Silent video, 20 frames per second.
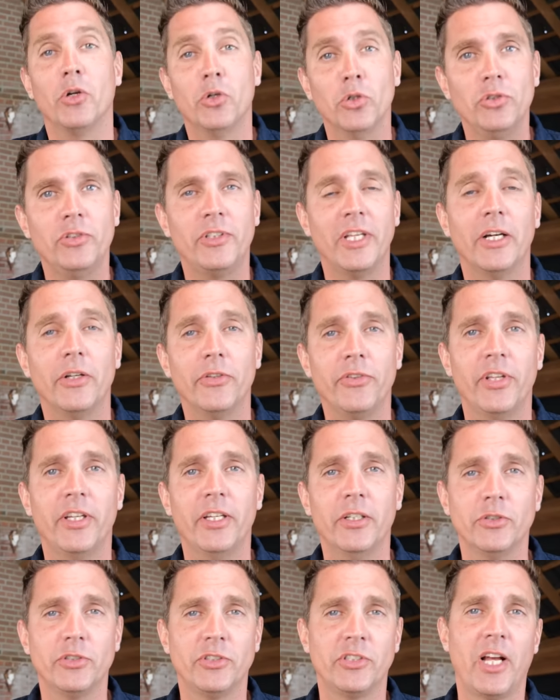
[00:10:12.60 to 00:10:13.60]
A good
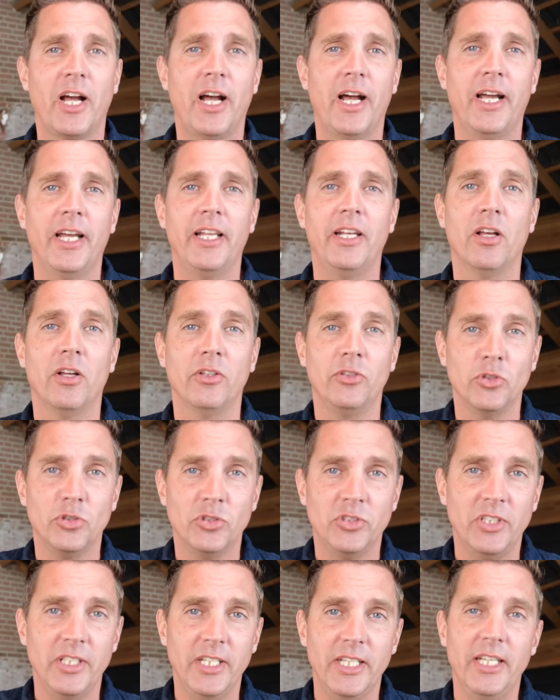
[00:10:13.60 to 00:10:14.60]
telltale sign to
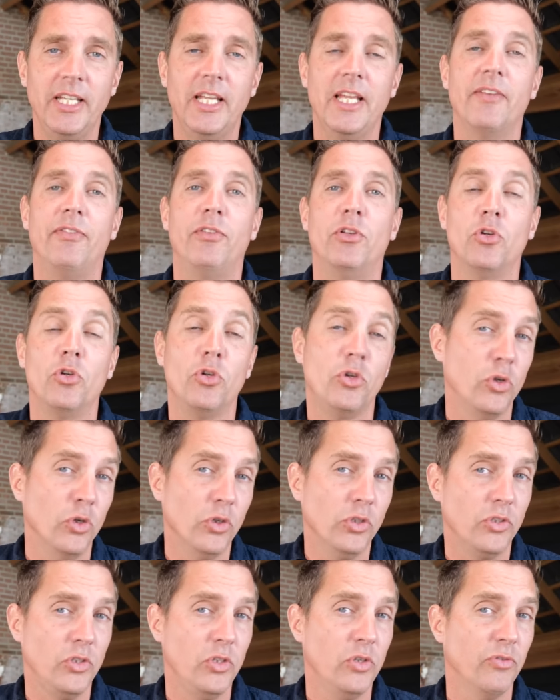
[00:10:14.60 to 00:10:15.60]
see if you
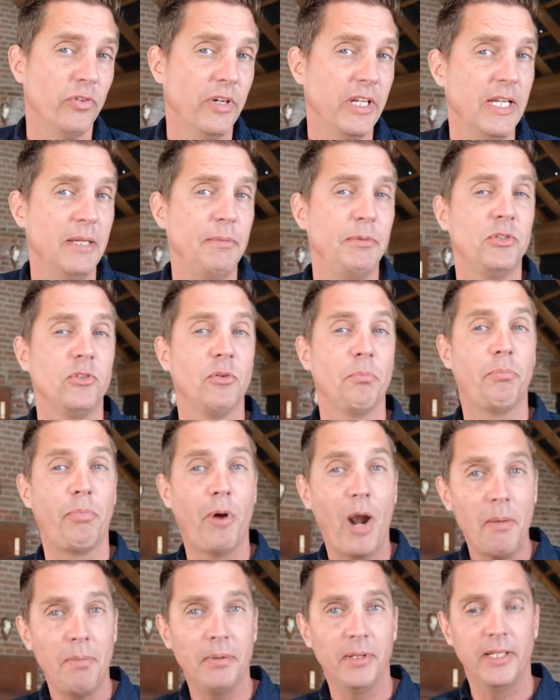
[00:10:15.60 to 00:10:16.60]
cooked your ribs
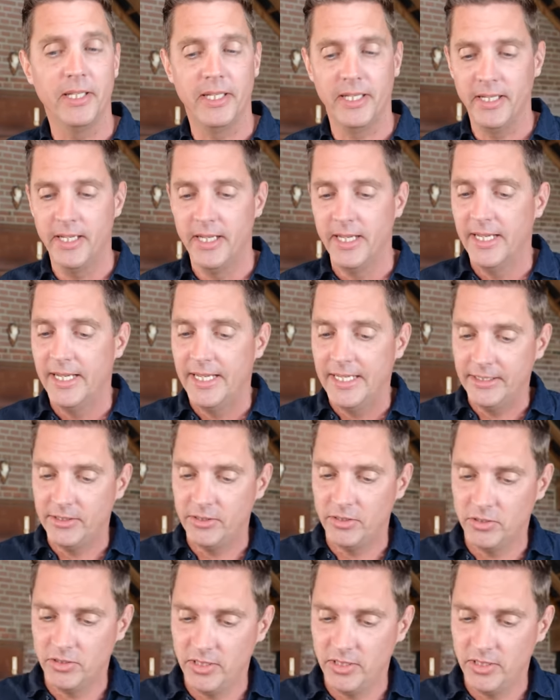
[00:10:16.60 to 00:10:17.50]
properly is to